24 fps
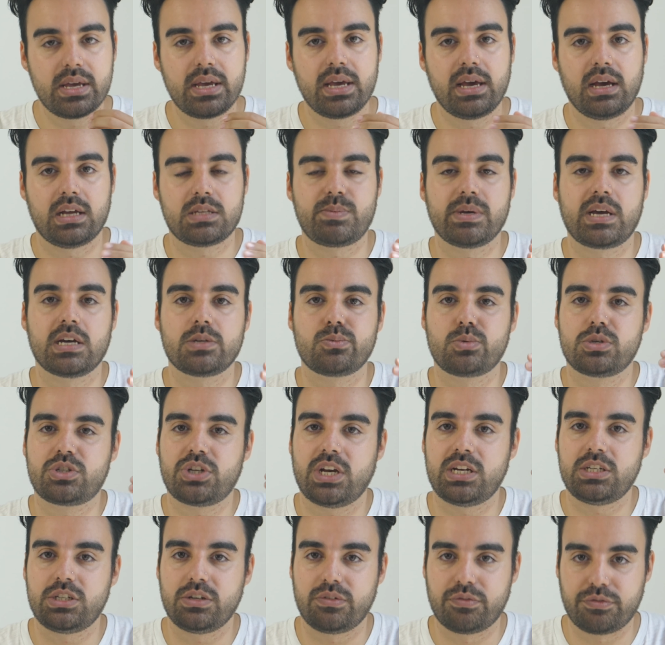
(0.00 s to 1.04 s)
it's because we're
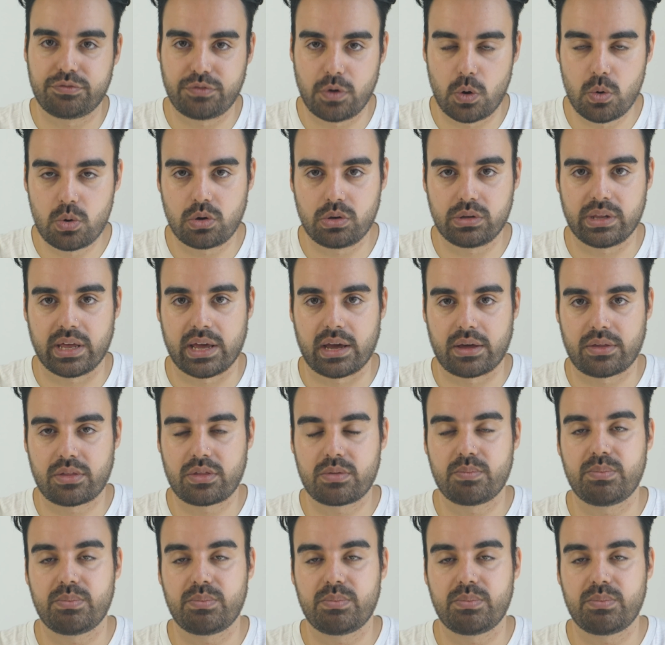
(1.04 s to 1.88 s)
changing focal length.